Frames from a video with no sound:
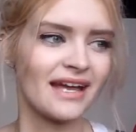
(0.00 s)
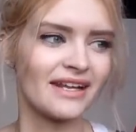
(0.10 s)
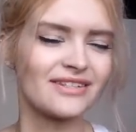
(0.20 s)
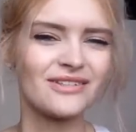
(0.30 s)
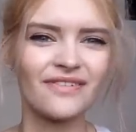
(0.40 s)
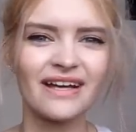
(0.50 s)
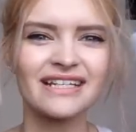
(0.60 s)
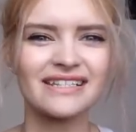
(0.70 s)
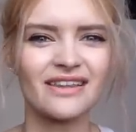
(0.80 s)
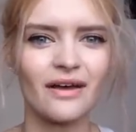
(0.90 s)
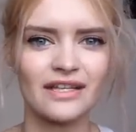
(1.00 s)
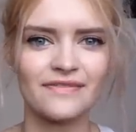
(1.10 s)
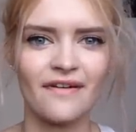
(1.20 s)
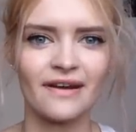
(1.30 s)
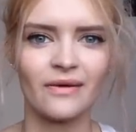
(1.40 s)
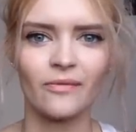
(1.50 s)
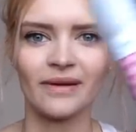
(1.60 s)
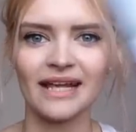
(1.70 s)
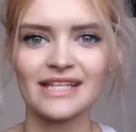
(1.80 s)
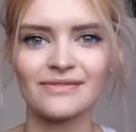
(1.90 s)
I do find it doesn't last very long,
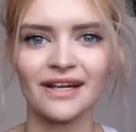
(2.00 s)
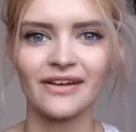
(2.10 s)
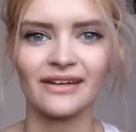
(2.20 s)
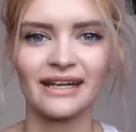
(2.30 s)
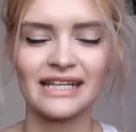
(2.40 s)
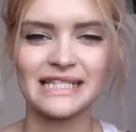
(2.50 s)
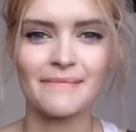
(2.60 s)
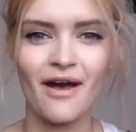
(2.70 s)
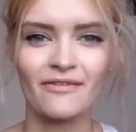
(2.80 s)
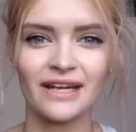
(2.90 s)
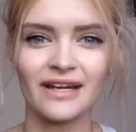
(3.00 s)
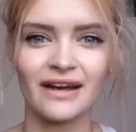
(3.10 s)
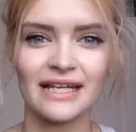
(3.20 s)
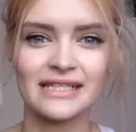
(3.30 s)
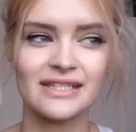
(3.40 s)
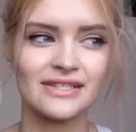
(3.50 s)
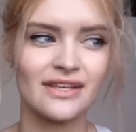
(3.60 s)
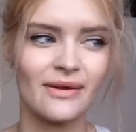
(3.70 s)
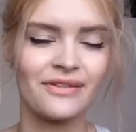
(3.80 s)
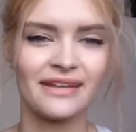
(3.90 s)
but it is really good and it does smell really nice,
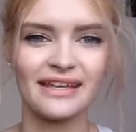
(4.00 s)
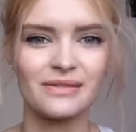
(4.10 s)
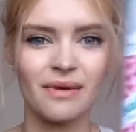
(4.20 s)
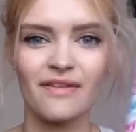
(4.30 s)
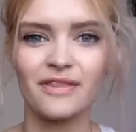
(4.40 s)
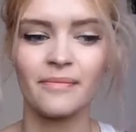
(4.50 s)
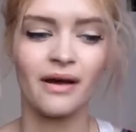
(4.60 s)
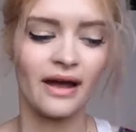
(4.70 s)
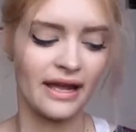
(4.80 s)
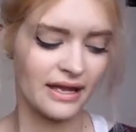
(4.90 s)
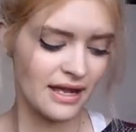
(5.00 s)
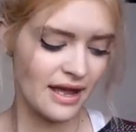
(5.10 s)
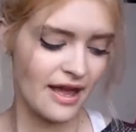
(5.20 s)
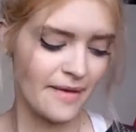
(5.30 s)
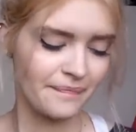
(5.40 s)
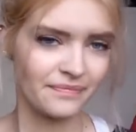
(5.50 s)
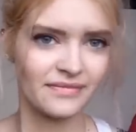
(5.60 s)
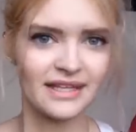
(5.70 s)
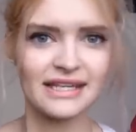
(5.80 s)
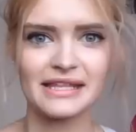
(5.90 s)
so I think it's worth the buy.
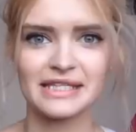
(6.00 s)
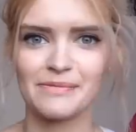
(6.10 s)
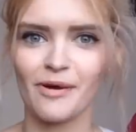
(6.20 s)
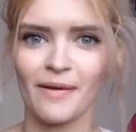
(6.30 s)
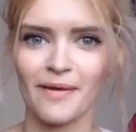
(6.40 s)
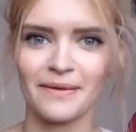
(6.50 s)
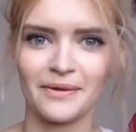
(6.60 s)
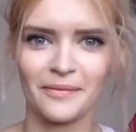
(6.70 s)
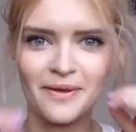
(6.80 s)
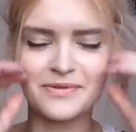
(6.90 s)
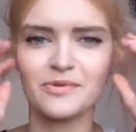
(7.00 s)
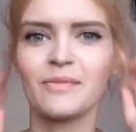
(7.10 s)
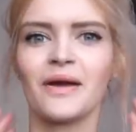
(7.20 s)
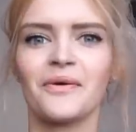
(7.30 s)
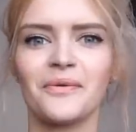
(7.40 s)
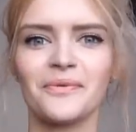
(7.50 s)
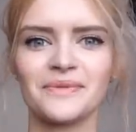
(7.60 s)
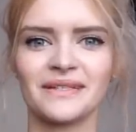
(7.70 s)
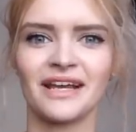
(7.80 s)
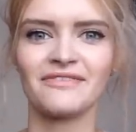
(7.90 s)
It tends to pop up in almost all my
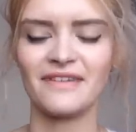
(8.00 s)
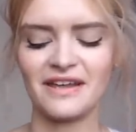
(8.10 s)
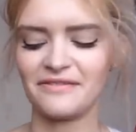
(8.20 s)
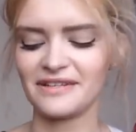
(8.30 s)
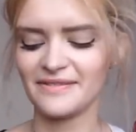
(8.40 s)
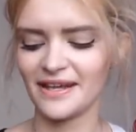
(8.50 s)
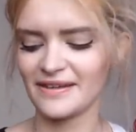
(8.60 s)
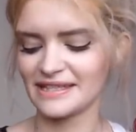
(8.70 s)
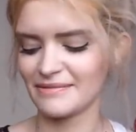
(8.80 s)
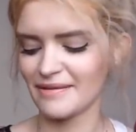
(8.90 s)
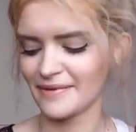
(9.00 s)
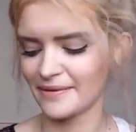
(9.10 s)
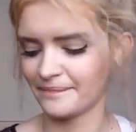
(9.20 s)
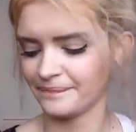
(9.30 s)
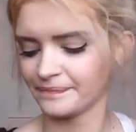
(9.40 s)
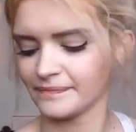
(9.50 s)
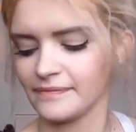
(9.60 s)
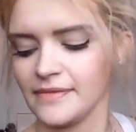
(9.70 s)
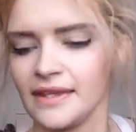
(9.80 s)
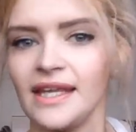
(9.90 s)
hauls and like favourites videos at the moment.
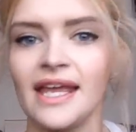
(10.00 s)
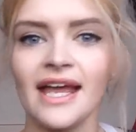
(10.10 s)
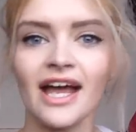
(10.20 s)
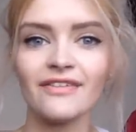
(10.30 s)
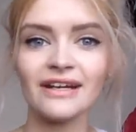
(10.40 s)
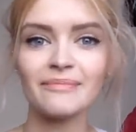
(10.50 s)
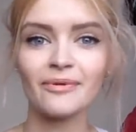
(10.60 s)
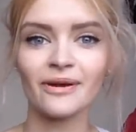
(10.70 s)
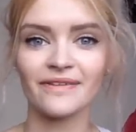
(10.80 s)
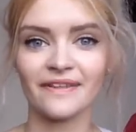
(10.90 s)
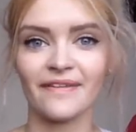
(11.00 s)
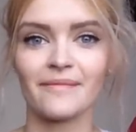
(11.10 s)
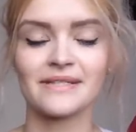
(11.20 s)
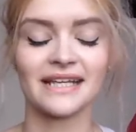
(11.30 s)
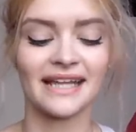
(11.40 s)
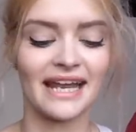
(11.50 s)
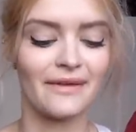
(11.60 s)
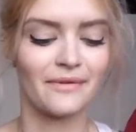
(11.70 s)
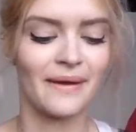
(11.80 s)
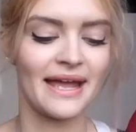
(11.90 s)
A really boring thing that I'm just going to get
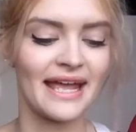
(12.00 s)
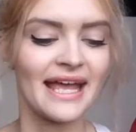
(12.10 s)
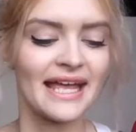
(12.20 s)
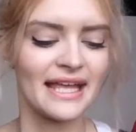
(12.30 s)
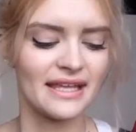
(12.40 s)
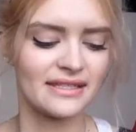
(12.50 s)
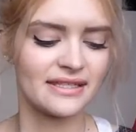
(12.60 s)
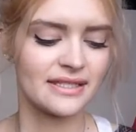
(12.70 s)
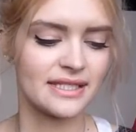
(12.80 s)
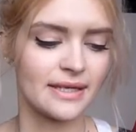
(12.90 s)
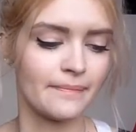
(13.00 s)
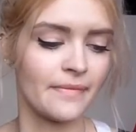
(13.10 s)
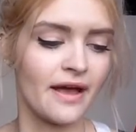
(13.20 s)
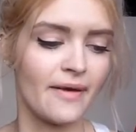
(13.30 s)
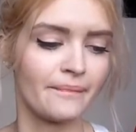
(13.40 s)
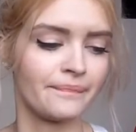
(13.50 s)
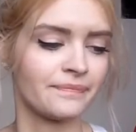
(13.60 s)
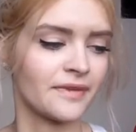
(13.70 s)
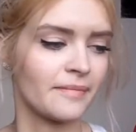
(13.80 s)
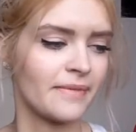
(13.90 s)
out of the way is some
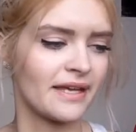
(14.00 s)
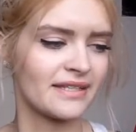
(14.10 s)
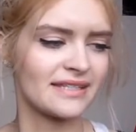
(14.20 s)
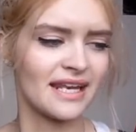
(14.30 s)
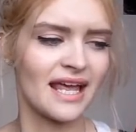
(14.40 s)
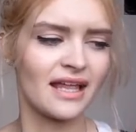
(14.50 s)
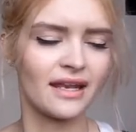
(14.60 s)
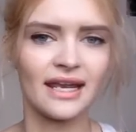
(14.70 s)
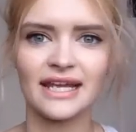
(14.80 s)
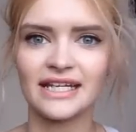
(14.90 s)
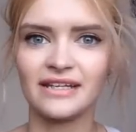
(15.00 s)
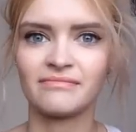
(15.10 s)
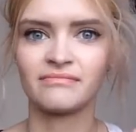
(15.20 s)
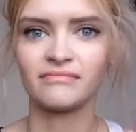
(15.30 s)
Bic Soleil Lady